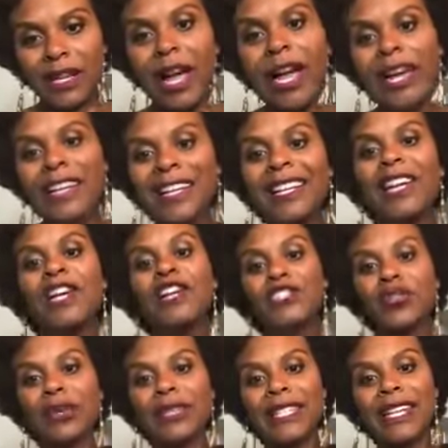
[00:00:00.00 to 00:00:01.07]
Troy said, this
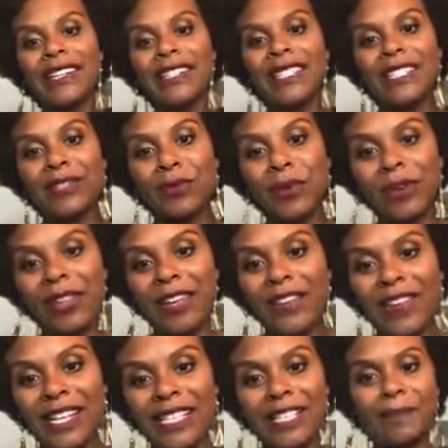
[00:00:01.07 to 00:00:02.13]
isn't worth giving us a
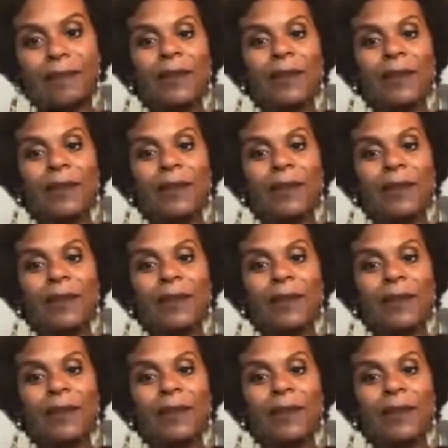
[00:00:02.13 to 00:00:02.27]
spring.